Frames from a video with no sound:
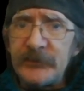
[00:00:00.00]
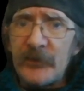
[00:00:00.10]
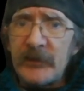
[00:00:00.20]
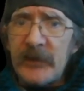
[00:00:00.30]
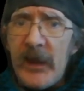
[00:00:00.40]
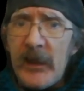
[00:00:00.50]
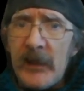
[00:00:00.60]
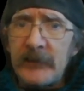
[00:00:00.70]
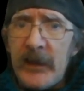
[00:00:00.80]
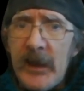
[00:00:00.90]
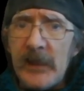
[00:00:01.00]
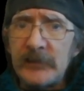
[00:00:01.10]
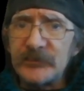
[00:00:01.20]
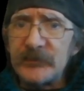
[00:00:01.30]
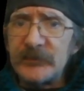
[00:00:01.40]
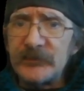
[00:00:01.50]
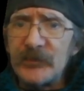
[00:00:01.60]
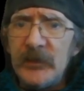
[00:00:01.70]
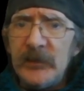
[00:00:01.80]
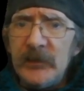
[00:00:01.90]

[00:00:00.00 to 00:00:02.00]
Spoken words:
here on ants is